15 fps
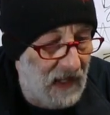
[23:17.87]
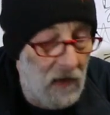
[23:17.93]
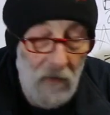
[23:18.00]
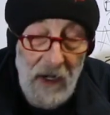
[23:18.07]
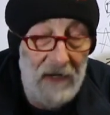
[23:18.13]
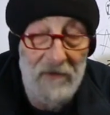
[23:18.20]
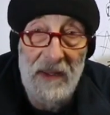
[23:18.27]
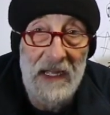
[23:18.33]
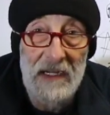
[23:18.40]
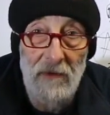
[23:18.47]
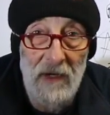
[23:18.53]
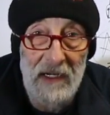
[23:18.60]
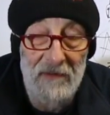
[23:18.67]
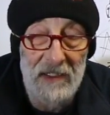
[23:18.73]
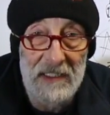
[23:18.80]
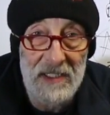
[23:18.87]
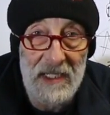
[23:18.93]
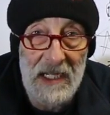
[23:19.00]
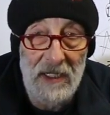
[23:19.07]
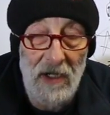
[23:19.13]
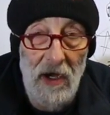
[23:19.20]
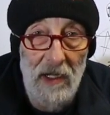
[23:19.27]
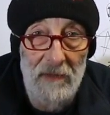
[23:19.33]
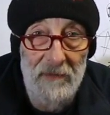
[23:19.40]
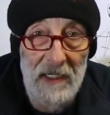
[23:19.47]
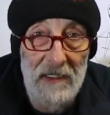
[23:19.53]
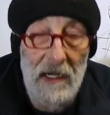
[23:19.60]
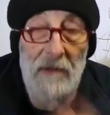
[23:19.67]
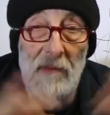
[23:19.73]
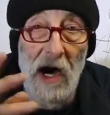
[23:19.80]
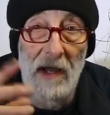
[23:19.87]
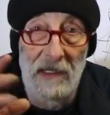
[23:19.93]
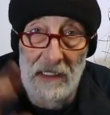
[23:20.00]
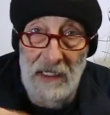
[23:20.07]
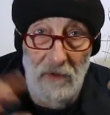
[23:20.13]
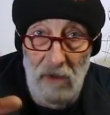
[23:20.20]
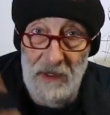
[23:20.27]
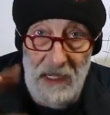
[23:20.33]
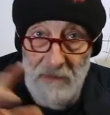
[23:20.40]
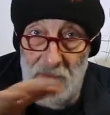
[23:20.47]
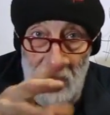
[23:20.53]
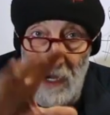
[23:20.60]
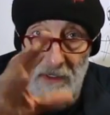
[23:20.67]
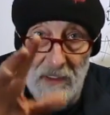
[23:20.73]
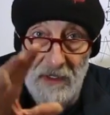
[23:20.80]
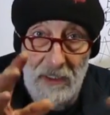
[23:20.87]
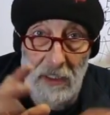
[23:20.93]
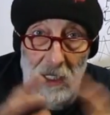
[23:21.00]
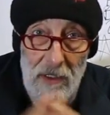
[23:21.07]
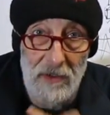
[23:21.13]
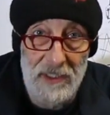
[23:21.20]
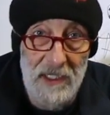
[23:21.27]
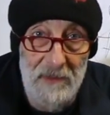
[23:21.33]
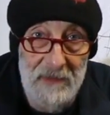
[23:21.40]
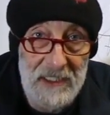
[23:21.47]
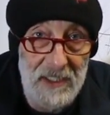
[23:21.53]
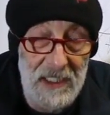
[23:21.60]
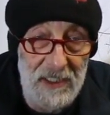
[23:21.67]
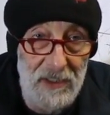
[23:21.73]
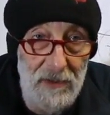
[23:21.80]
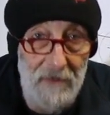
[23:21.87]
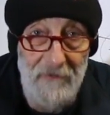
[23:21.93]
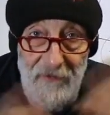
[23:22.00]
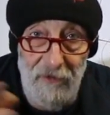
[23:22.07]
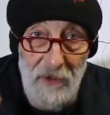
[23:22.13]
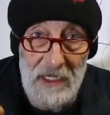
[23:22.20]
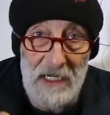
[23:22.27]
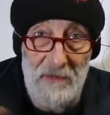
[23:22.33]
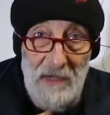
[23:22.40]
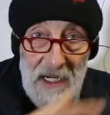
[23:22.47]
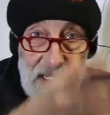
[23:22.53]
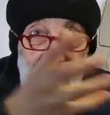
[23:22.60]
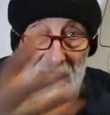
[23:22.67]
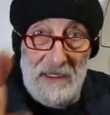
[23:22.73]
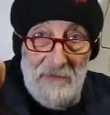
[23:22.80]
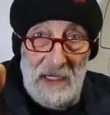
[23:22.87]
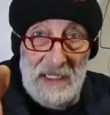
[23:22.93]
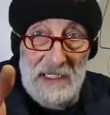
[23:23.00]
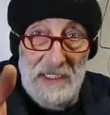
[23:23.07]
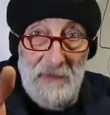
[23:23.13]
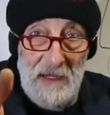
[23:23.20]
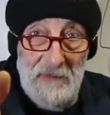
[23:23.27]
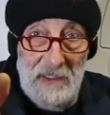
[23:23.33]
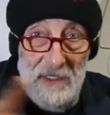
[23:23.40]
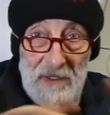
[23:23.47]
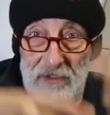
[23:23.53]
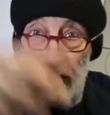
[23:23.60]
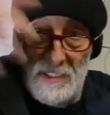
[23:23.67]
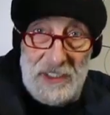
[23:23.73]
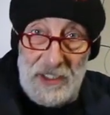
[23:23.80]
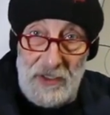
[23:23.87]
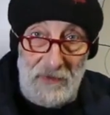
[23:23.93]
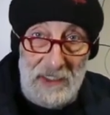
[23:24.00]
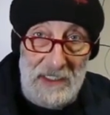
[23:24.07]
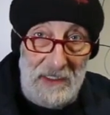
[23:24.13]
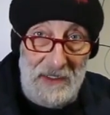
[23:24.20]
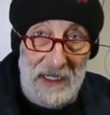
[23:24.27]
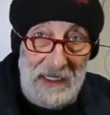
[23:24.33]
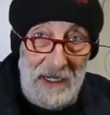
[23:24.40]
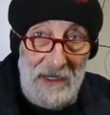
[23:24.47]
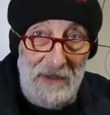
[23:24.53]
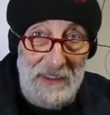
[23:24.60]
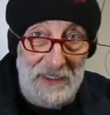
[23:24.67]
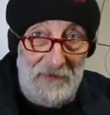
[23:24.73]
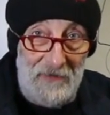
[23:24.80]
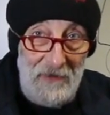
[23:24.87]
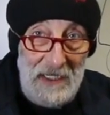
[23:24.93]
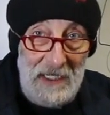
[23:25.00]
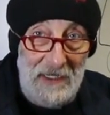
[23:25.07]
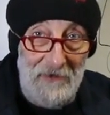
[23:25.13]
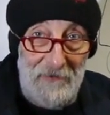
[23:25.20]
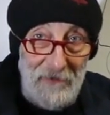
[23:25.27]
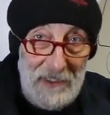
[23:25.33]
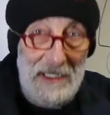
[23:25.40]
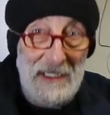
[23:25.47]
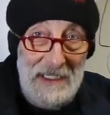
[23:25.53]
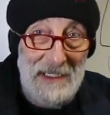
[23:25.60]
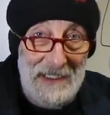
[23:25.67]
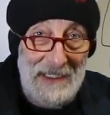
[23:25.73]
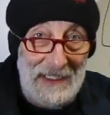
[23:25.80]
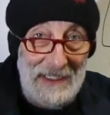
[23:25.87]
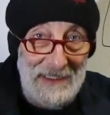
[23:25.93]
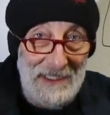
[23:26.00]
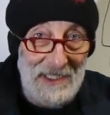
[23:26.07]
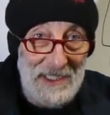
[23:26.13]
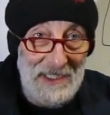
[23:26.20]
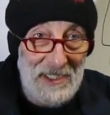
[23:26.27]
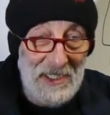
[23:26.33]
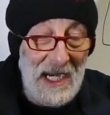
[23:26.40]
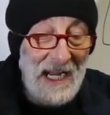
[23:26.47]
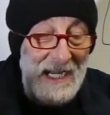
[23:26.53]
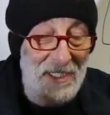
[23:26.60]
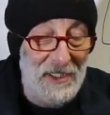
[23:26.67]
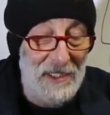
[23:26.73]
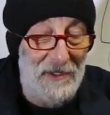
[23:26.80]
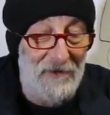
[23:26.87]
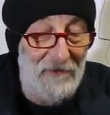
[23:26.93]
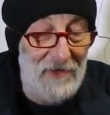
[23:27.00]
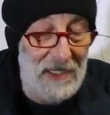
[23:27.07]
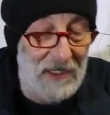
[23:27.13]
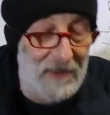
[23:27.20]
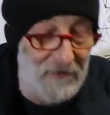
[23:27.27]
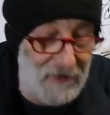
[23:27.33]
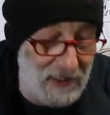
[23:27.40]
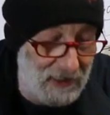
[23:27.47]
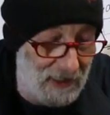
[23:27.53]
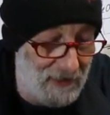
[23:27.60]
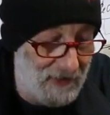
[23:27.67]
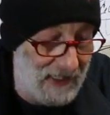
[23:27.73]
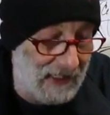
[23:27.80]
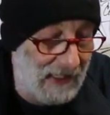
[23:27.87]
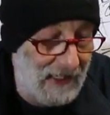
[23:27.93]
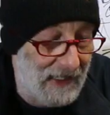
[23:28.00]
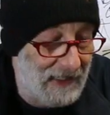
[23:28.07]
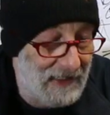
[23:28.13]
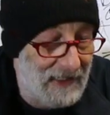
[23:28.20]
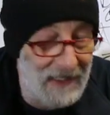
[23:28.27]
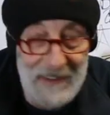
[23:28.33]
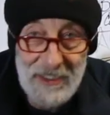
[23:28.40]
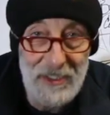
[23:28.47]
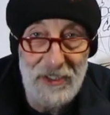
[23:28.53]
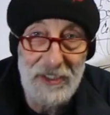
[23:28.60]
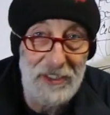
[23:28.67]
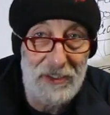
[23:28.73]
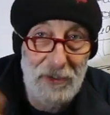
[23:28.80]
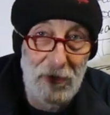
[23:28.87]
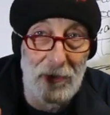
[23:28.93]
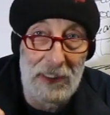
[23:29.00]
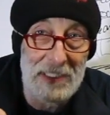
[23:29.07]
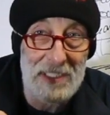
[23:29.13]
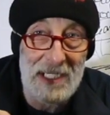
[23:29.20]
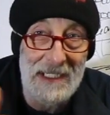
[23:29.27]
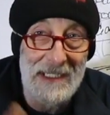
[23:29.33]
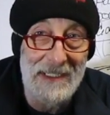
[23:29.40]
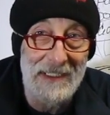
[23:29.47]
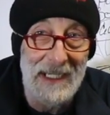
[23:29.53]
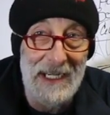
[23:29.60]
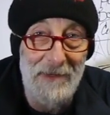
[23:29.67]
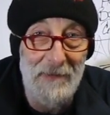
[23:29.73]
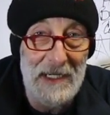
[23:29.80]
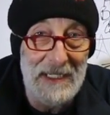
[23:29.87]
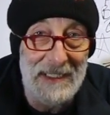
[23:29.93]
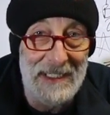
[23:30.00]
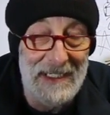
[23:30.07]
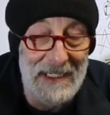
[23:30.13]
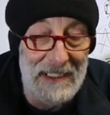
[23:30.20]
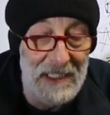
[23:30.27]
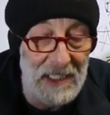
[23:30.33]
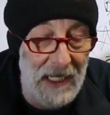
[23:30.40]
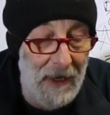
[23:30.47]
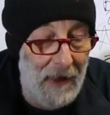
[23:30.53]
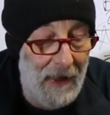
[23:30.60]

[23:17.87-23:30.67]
whatever it is they call them, a modeling, where they model the clothes that have been sent to them free by these people, and they're just thrilled. They got all this free stash here, free clothing, and this is just cool as hell. Can't beat this.